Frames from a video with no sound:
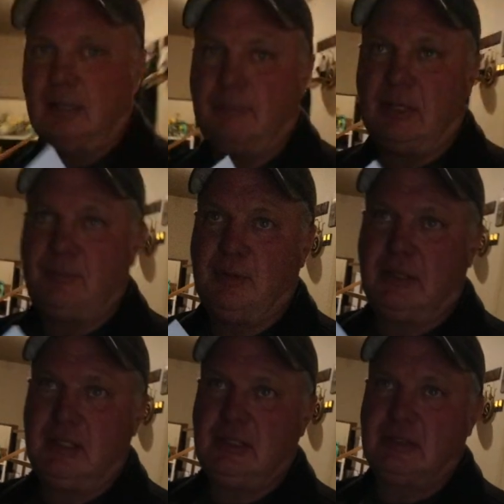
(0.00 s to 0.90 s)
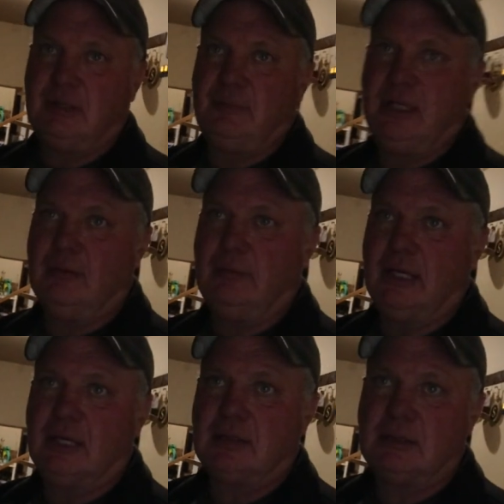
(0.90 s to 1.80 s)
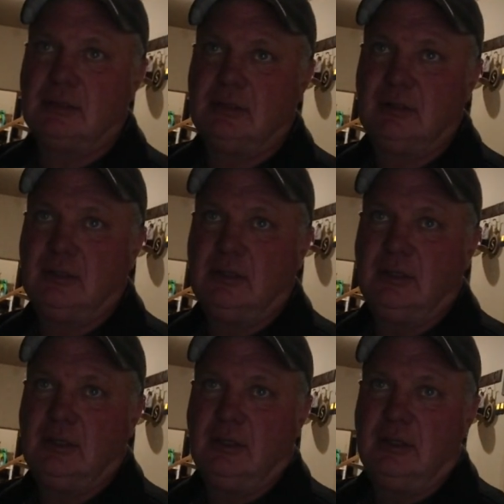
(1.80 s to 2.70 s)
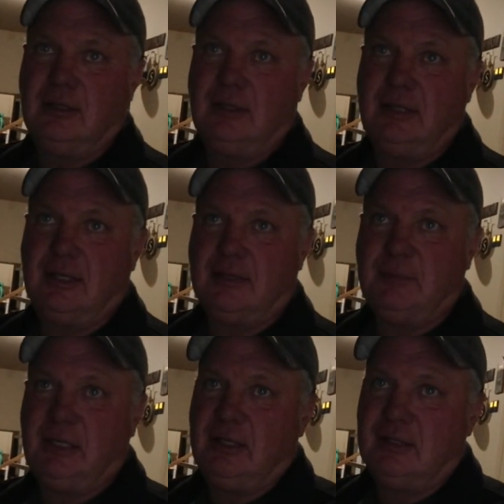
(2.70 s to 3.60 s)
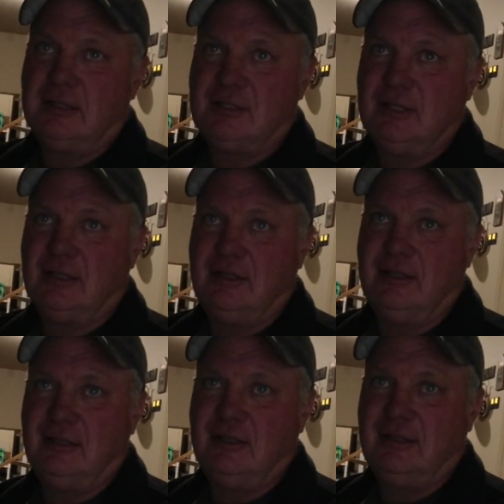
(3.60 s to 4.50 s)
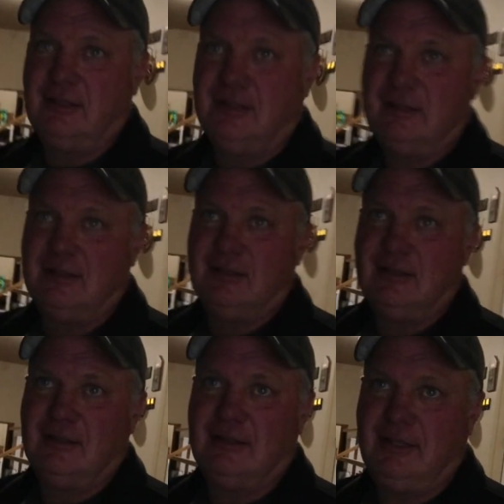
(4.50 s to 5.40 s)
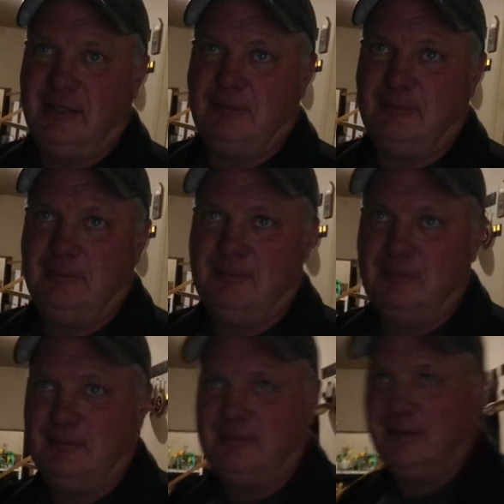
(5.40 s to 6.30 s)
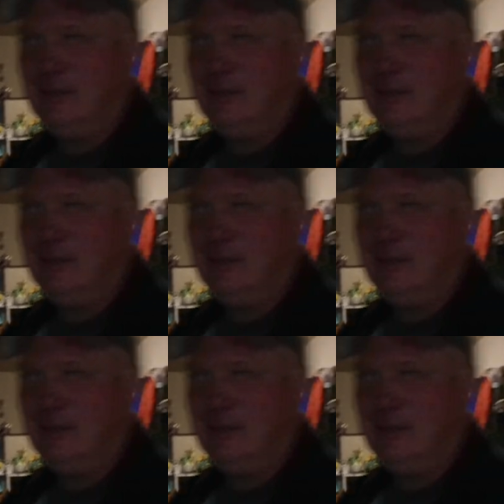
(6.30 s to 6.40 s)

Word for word: I'm gonna put these in the mailbox. All right. And then I'll meet you in the shed. In in the big shed. Yep. Okay.